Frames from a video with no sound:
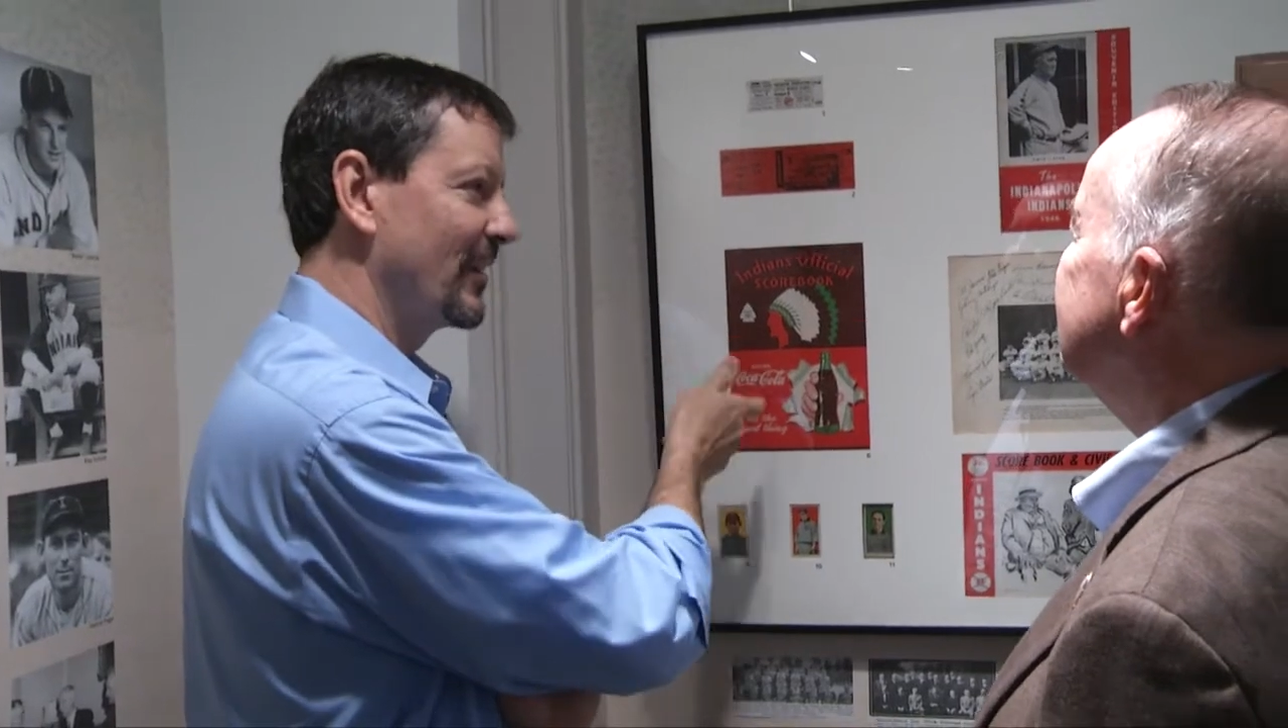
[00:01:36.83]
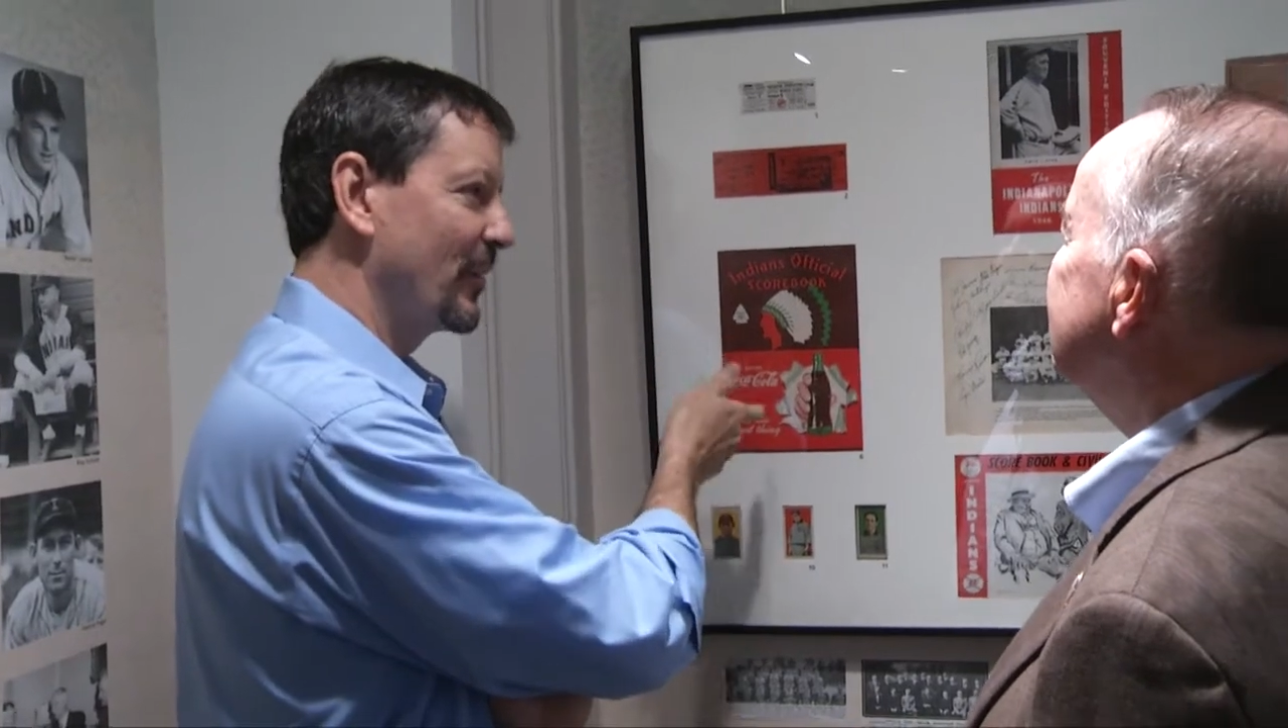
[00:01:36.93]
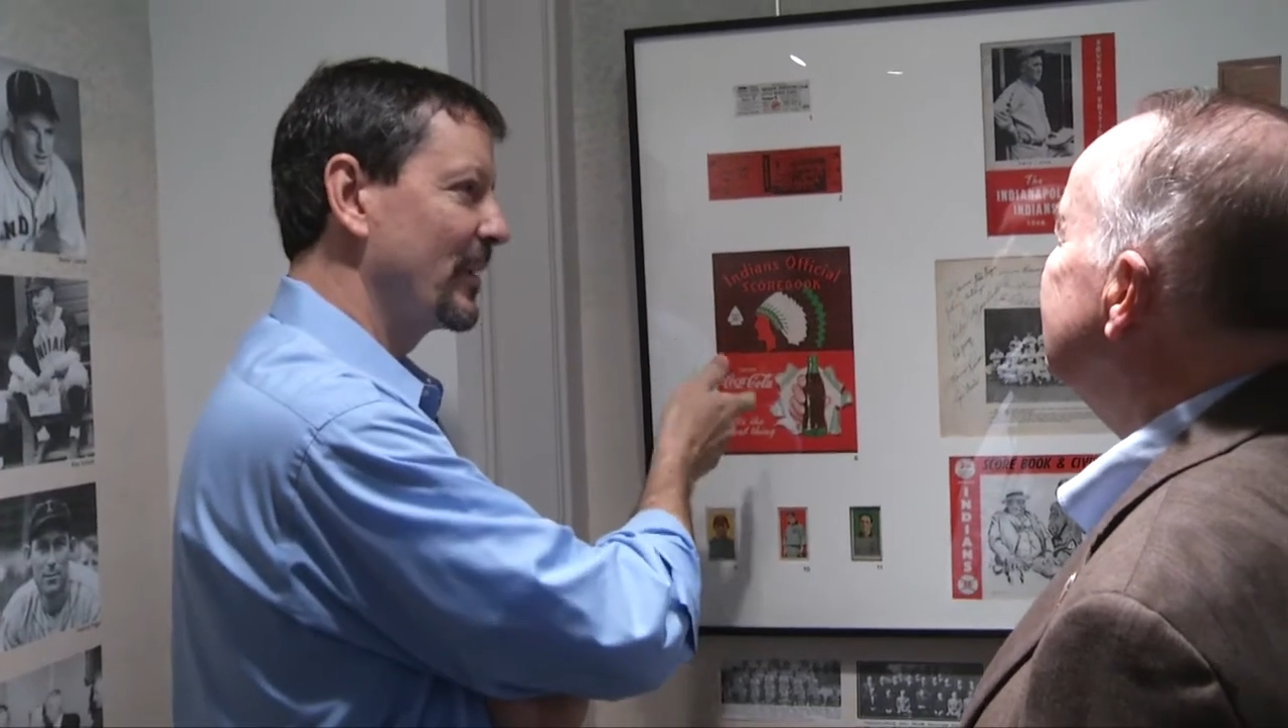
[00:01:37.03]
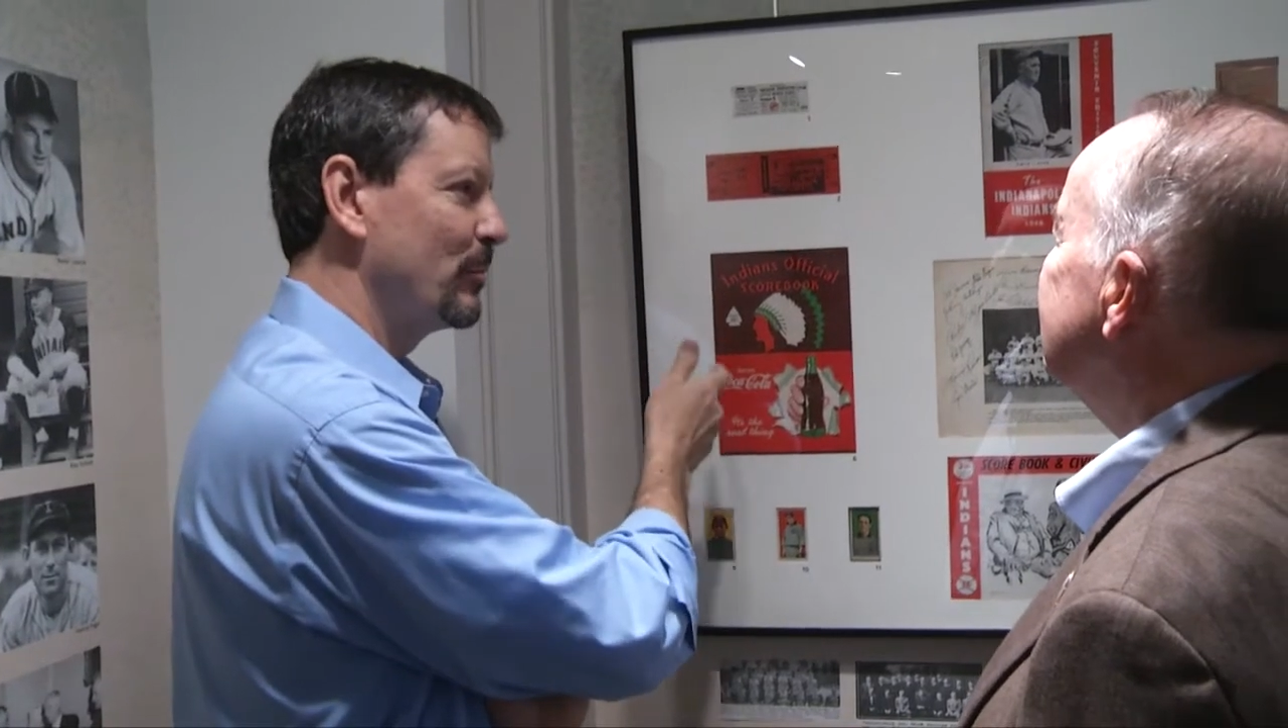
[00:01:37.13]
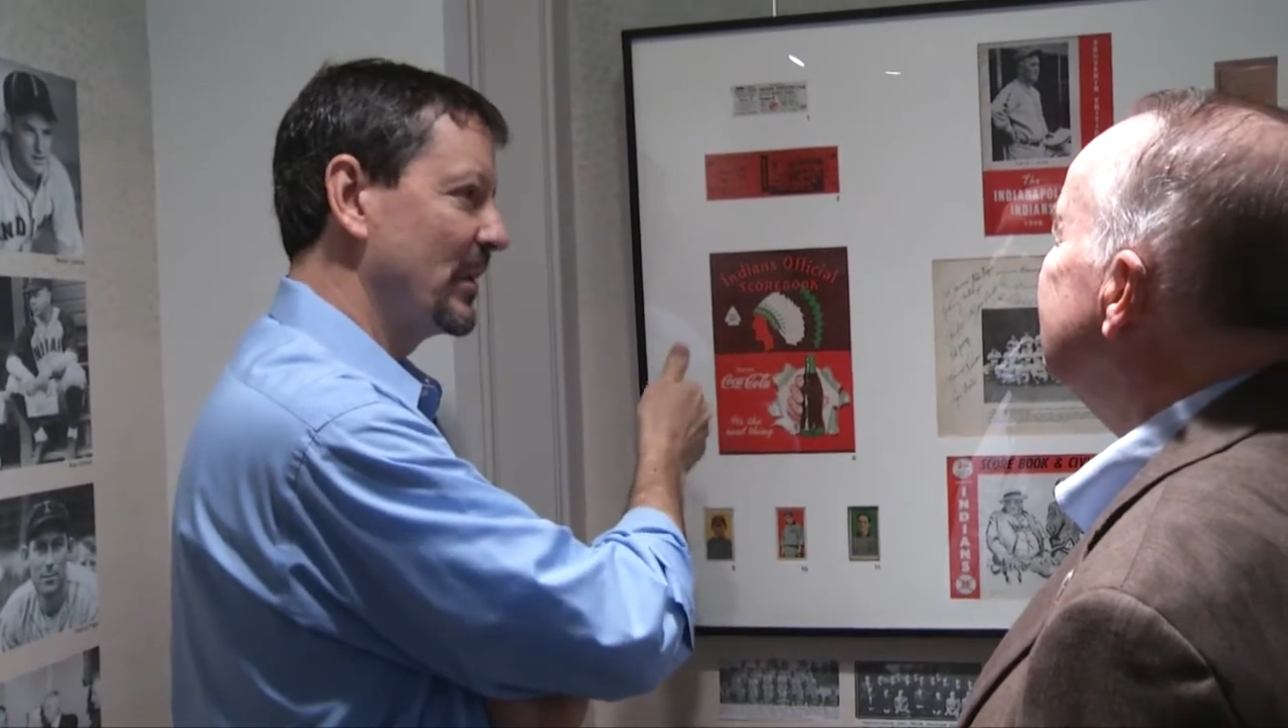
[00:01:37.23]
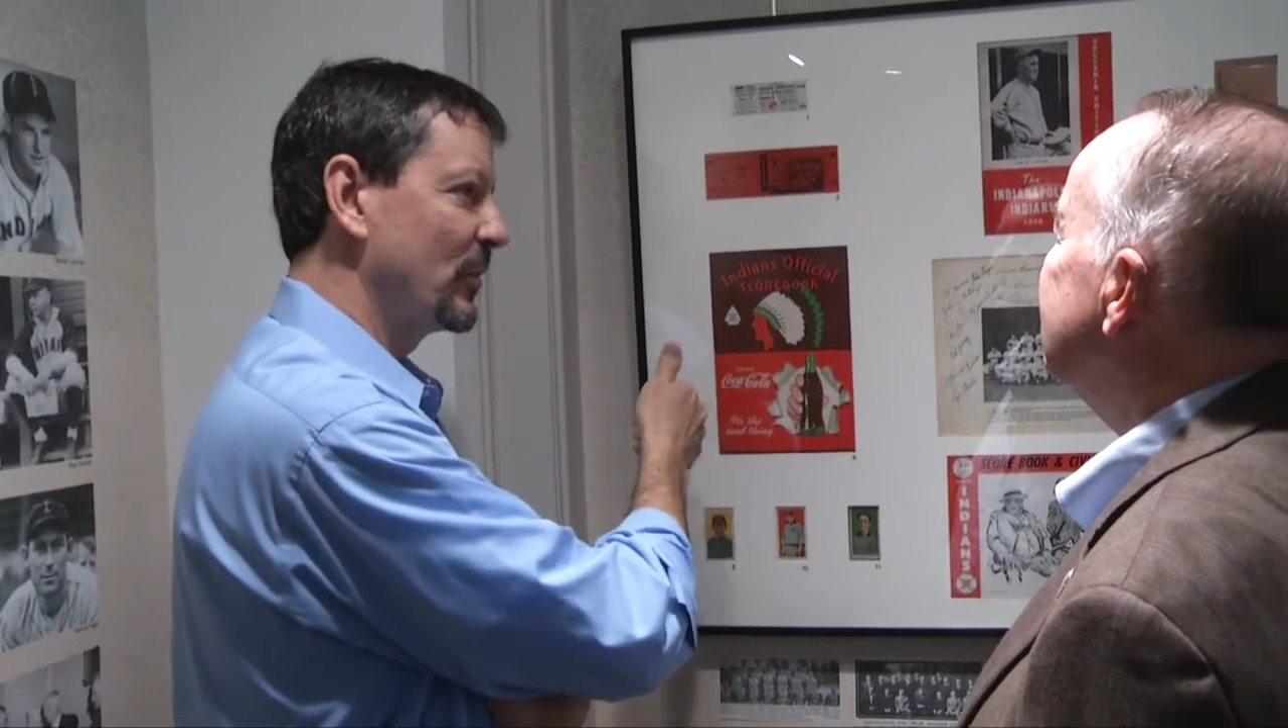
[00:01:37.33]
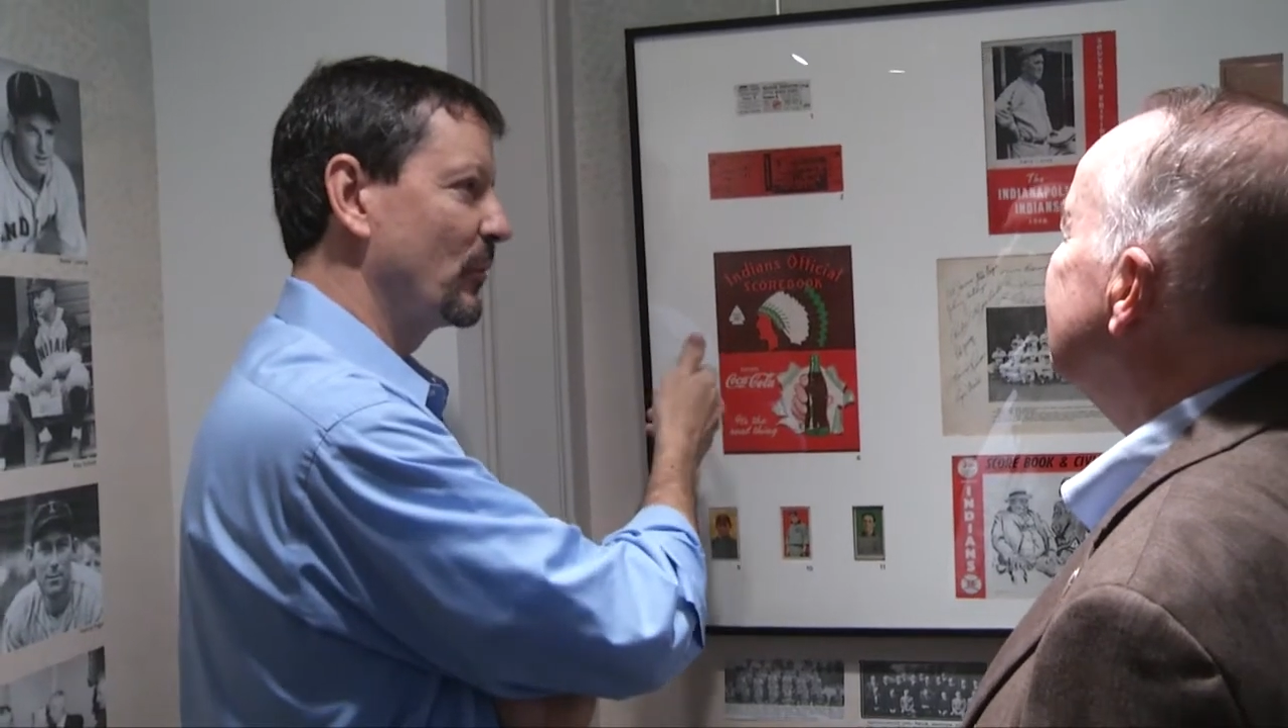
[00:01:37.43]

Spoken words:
had already been